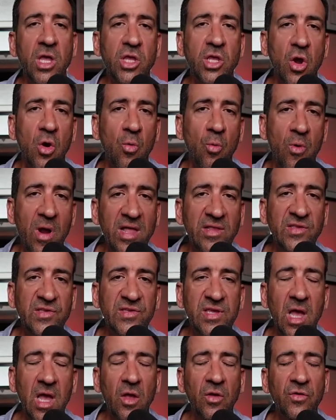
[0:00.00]
your red
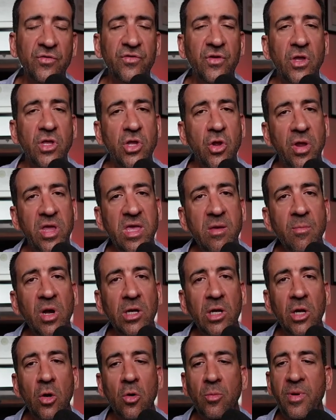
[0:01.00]
cells, your
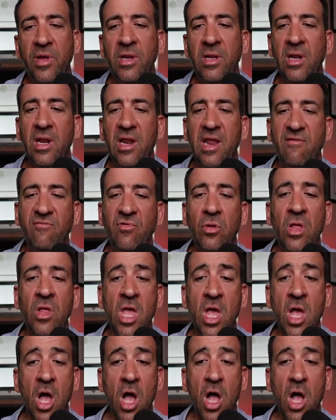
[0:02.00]
hemoglobin level,